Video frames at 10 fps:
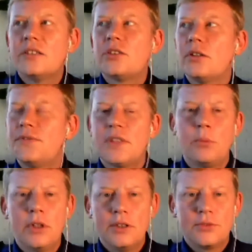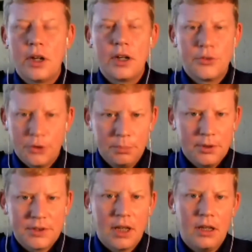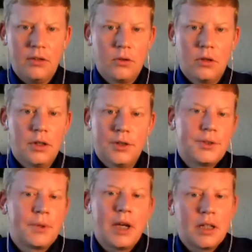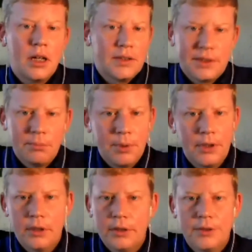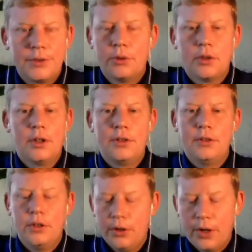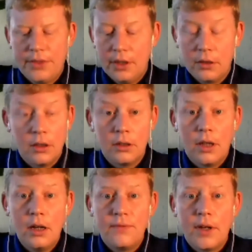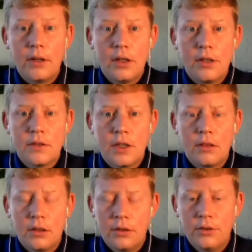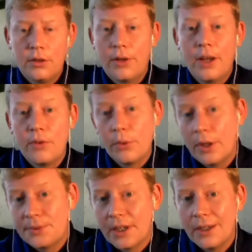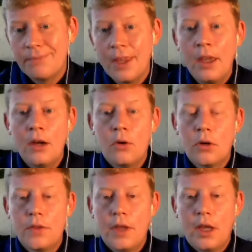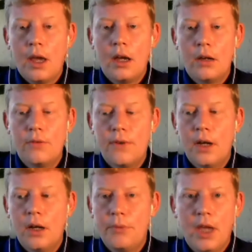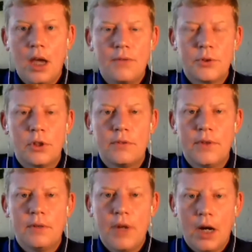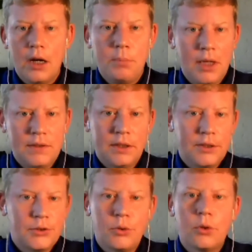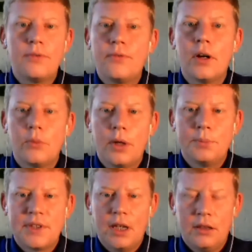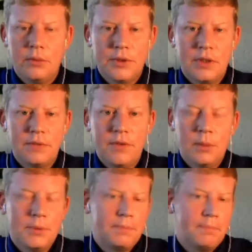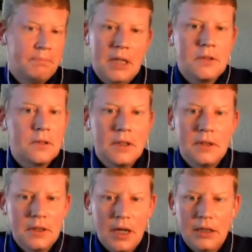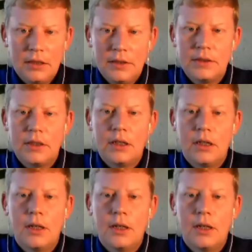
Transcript: And so if someone is running a Drupal site or some kind of custom builds, or I think there are a lot of foundations out there who don't have a website, or they have sort of a very basic storefront website that was developed potentially in the 90s.